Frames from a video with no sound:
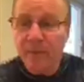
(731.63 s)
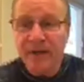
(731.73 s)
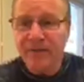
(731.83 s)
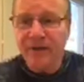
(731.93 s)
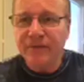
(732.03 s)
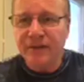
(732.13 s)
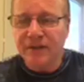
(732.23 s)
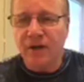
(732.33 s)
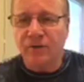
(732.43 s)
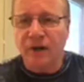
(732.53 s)
But even if you
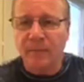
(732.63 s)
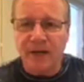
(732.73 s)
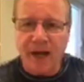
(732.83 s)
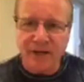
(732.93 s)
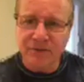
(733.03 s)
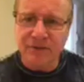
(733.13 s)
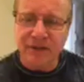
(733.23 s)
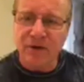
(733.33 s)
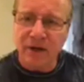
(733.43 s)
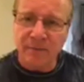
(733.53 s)
don't, I mean, I usually
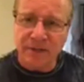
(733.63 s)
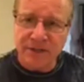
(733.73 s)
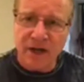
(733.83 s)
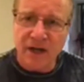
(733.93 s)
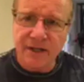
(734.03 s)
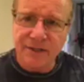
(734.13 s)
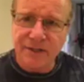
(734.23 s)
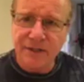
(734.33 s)
go get a massage